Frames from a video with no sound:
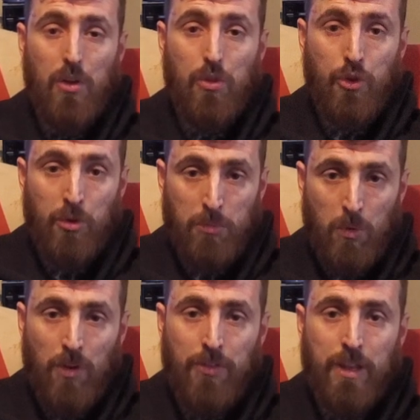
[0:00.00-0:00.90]
the number
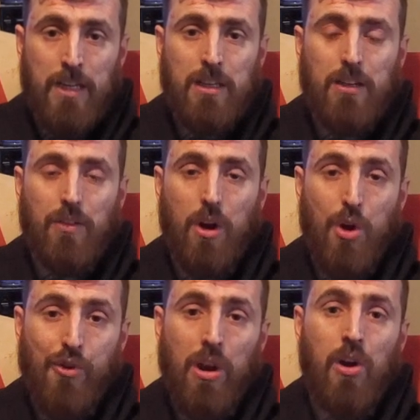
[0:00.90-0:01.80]
one thing that I
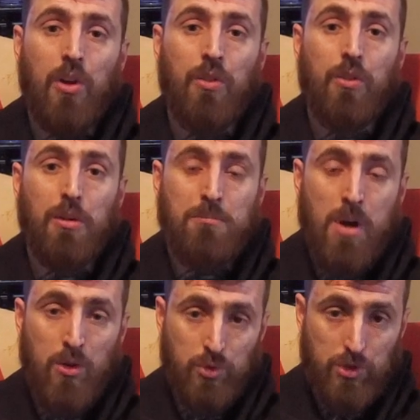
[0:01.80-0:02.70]
rely on the
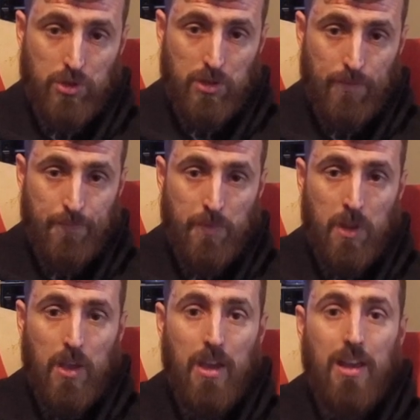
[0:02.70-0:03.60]
most
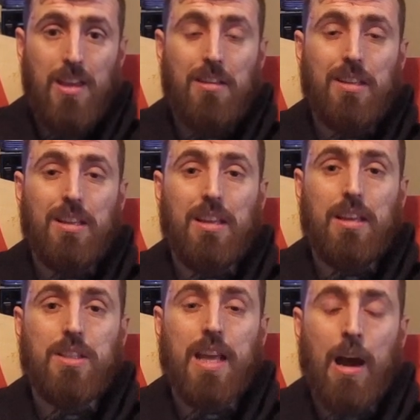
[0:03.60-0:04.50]

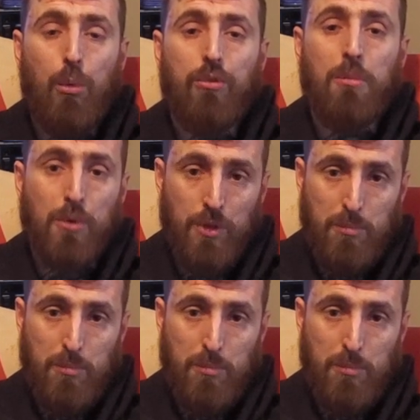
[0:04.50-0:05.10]
is help from other